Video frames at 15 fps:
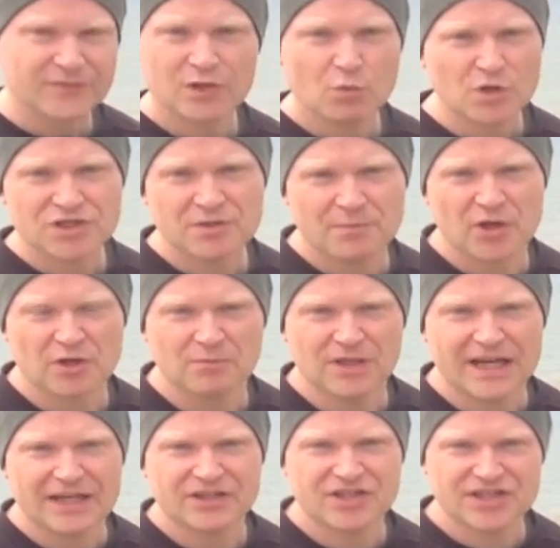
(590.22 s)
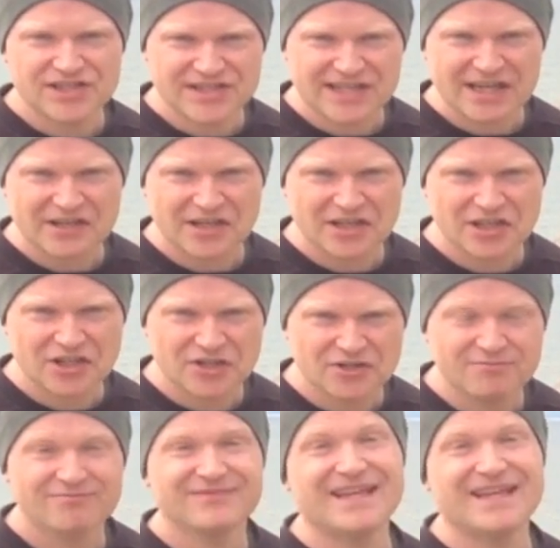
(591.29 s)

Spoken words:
What's the bottom line? Does it sound any good?